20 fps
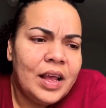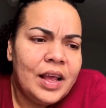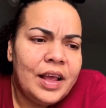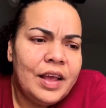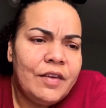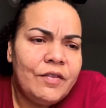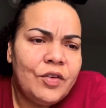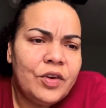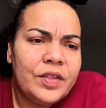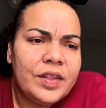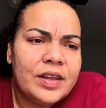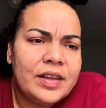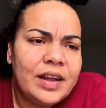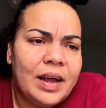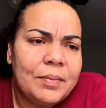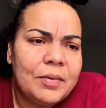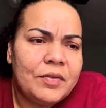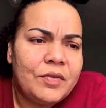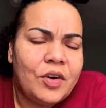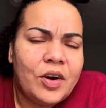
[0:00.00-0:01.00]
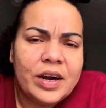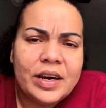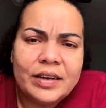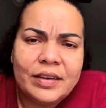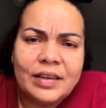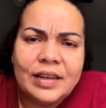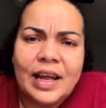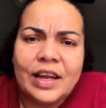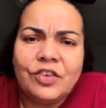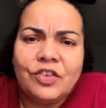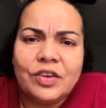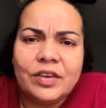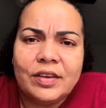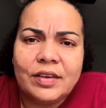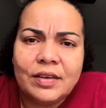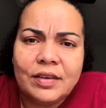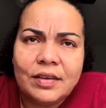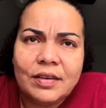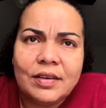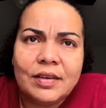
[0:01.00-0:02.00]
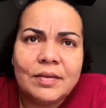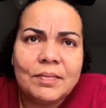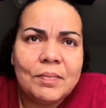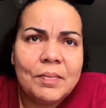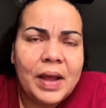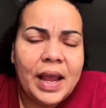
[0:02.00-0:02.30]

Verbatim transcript: if you're the type of artist that just